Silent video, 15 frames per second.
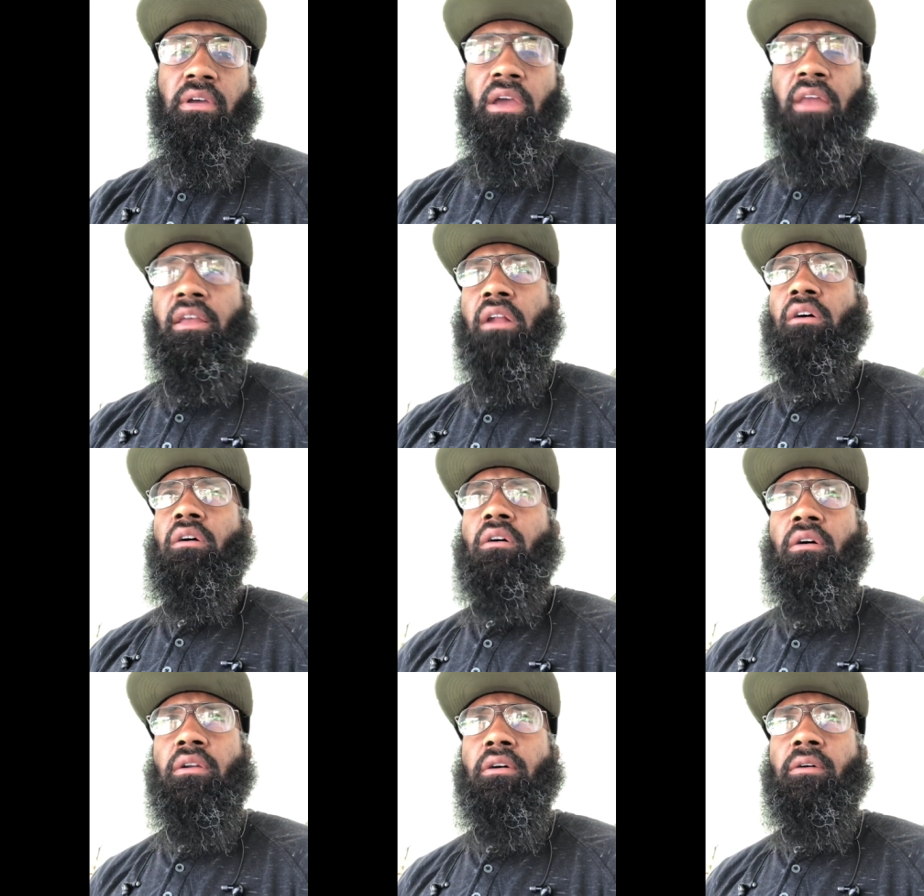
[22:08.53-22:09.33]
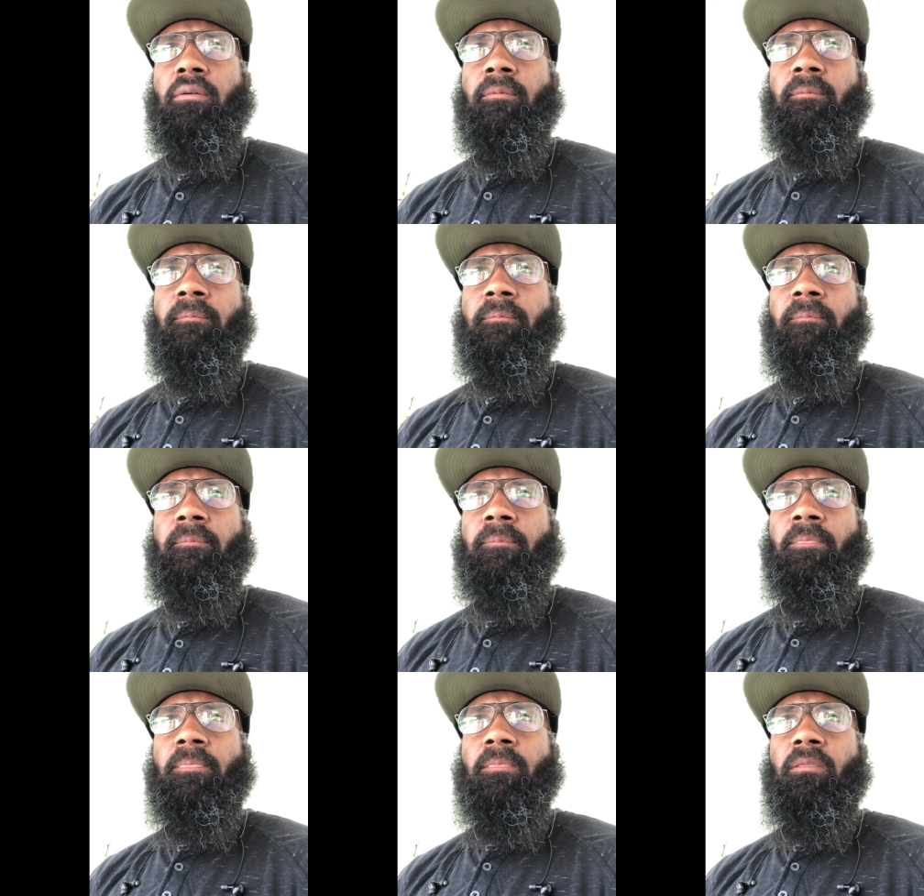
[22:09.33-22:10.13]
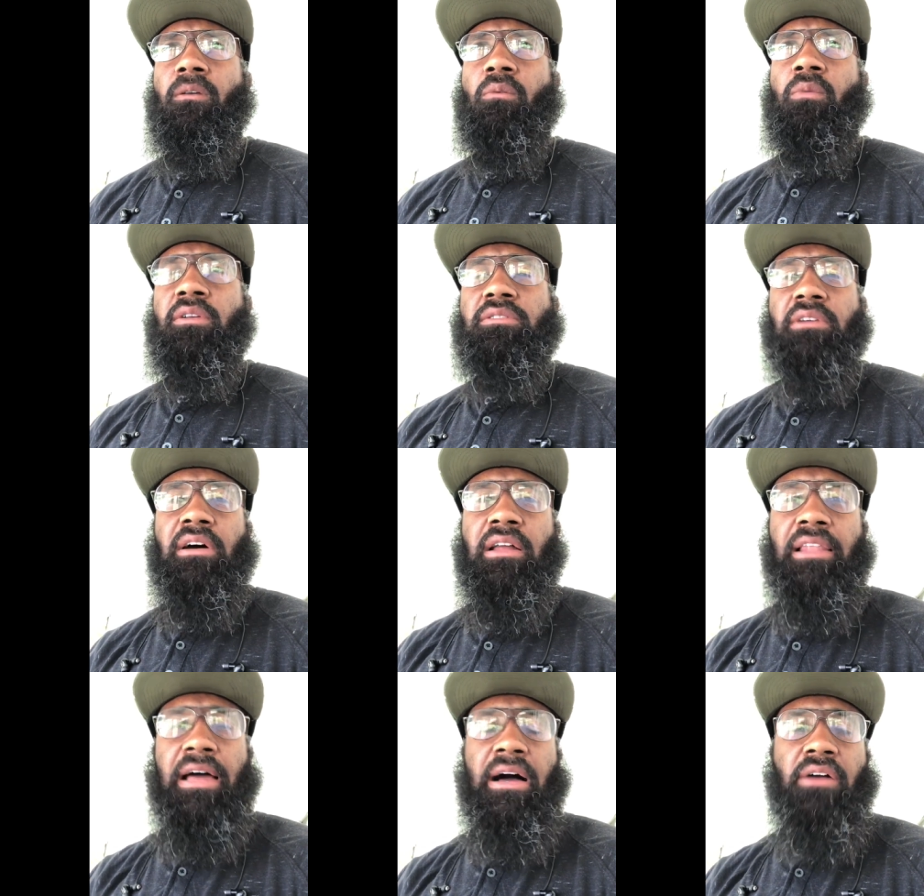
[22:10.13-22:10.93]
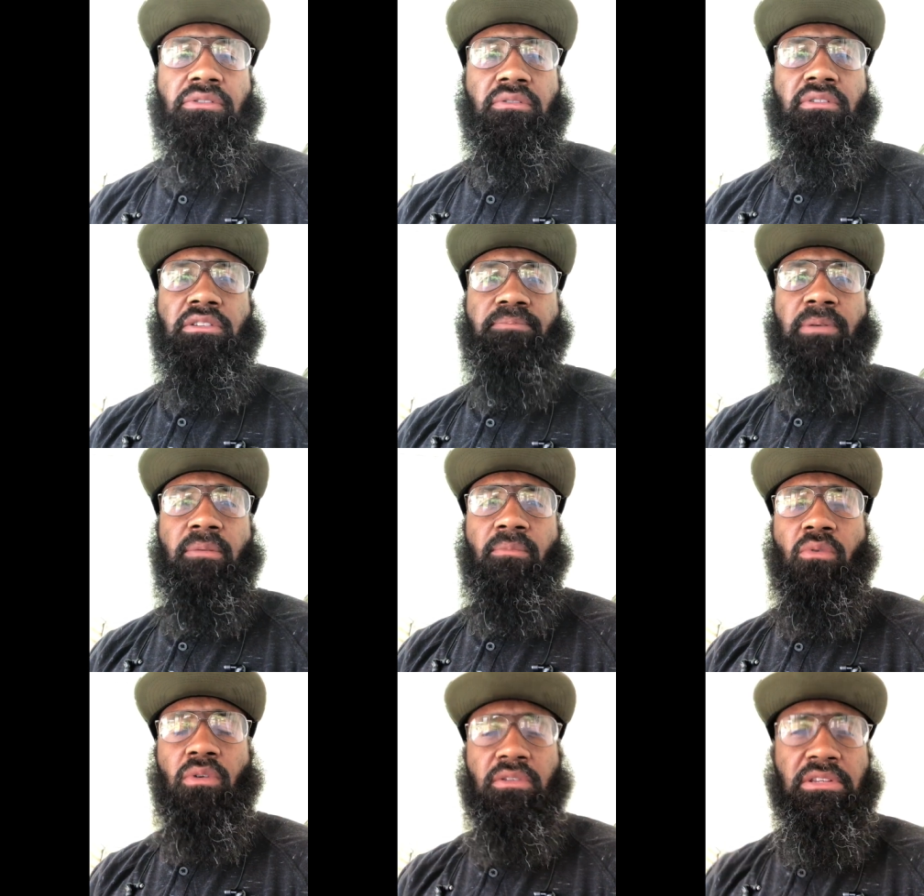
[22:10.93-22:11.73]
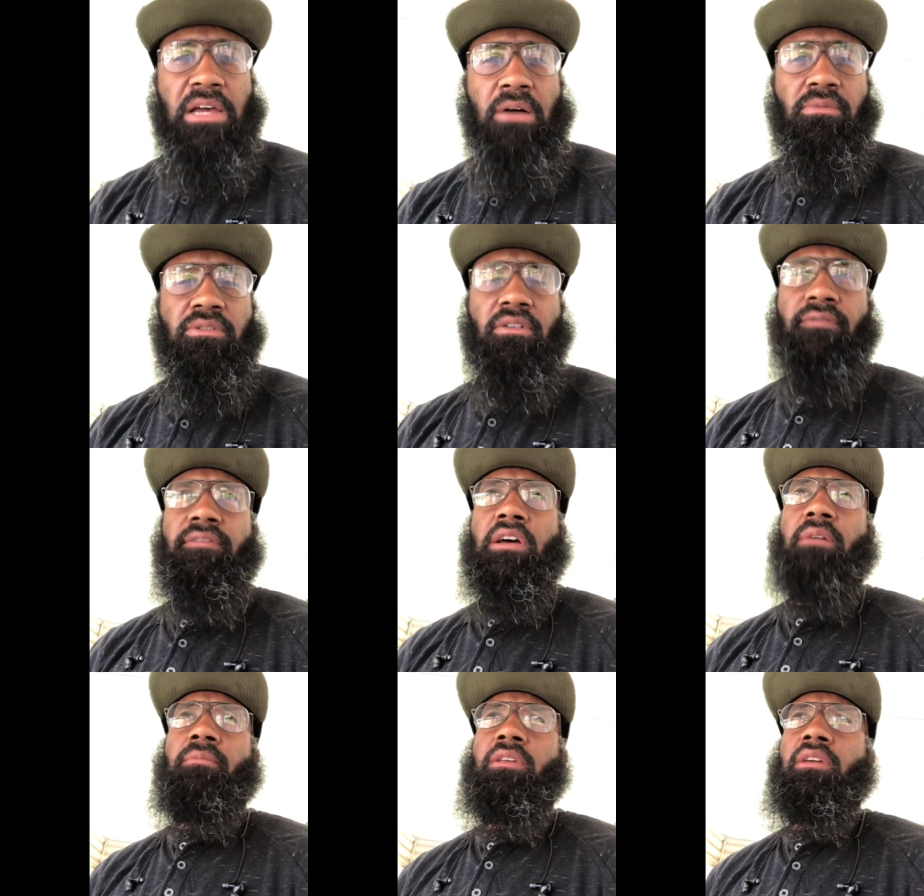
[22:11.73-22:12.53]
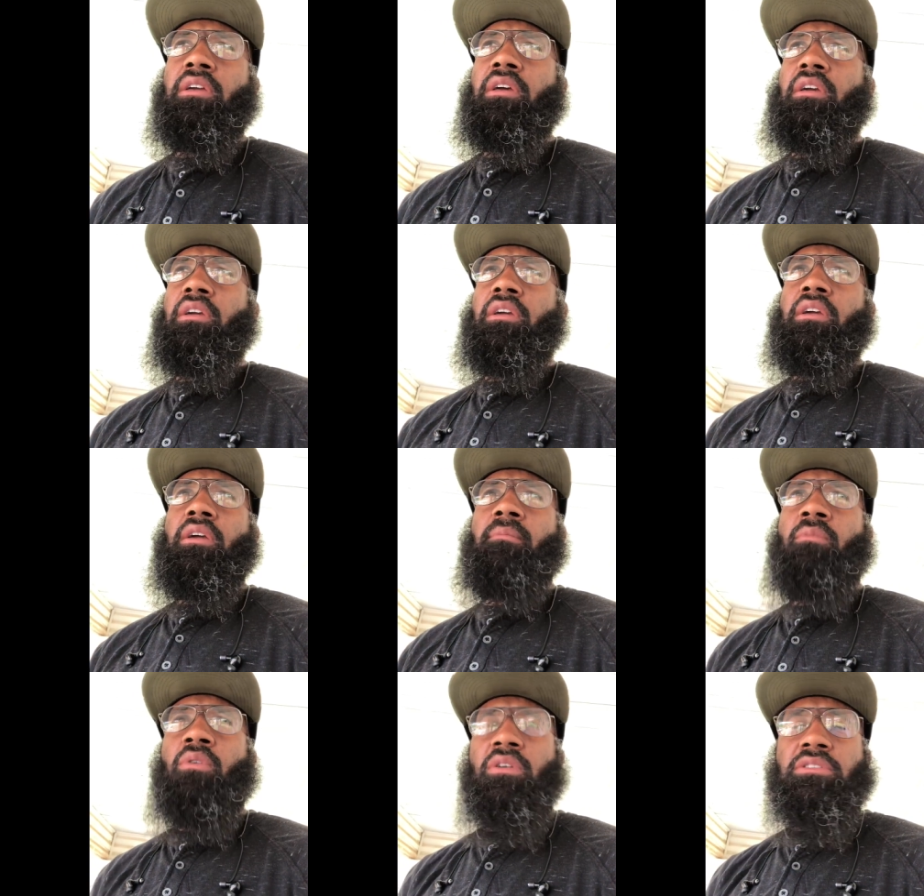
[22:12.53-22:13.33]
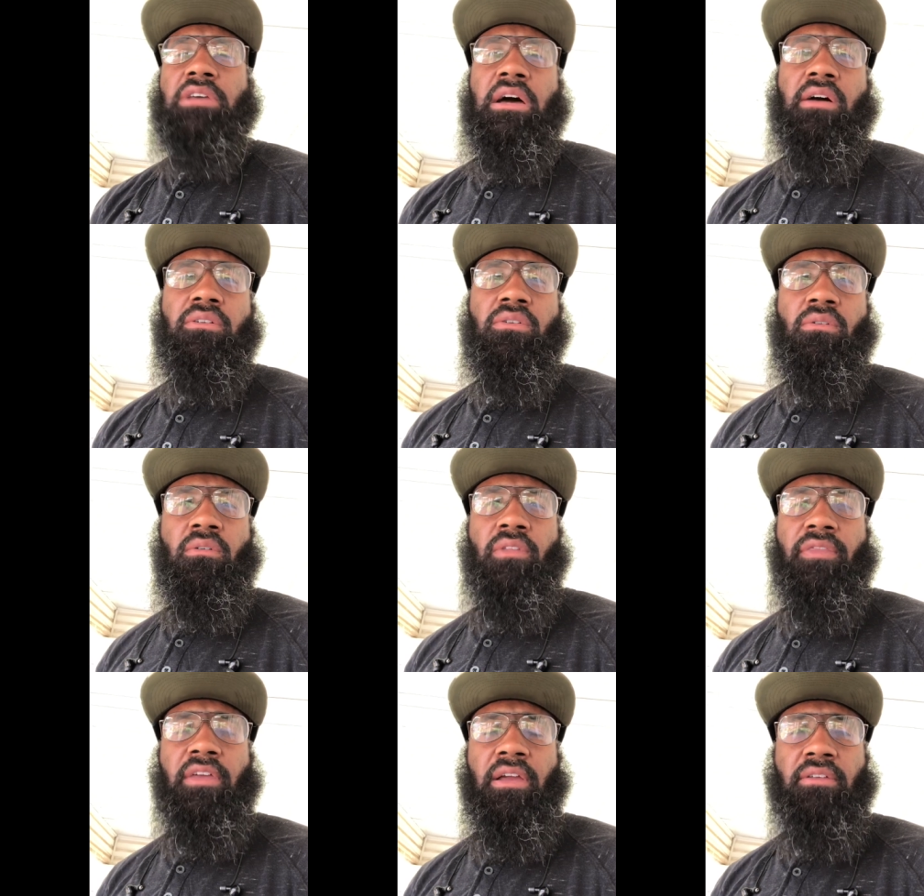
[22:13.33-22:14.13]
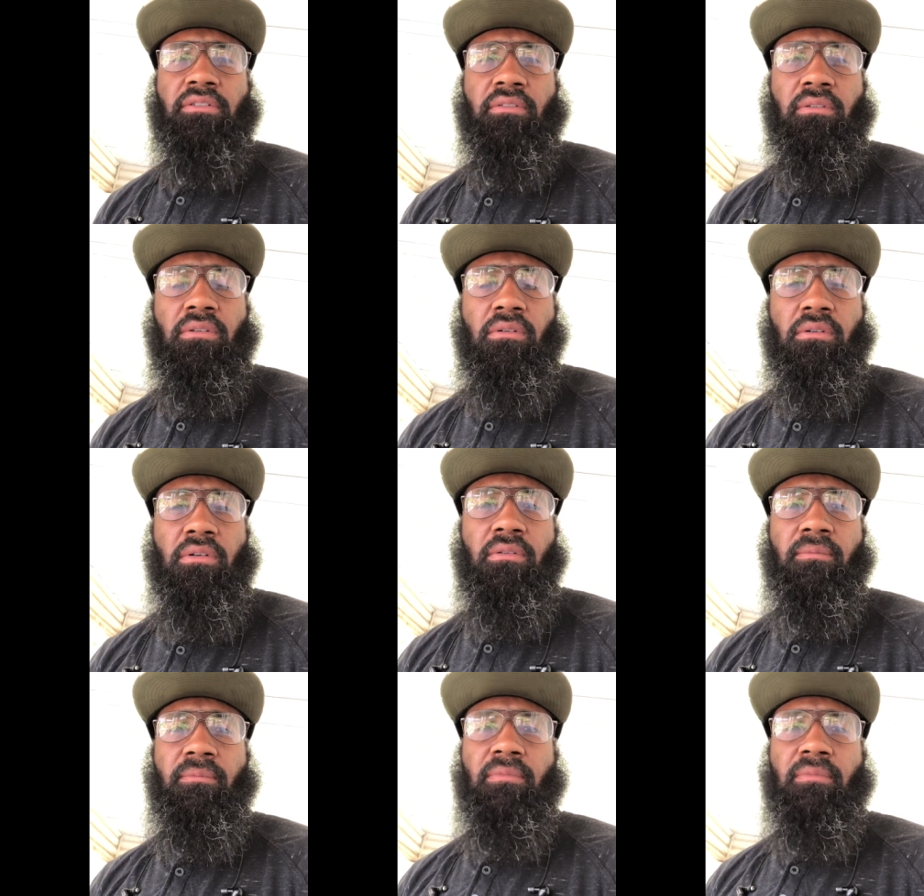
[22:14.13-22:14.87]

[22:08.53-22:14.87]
and at harder, which allows you to spend more time with your family and more time doing things of the Lord.